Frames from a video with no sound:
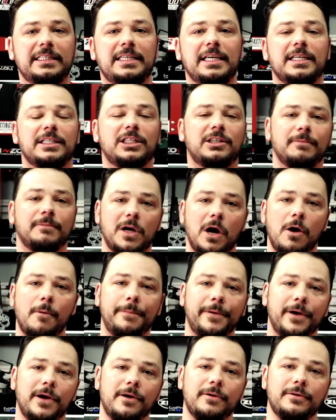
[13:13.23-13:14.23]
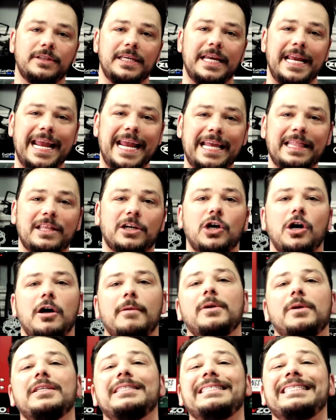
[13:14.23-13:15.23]
to some GoPros and the
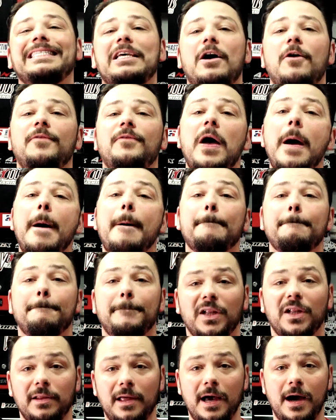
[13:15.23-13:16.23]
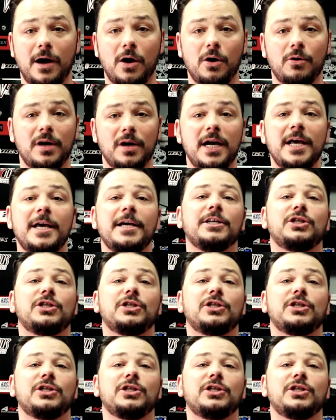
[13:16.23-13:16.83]
Karma itself below.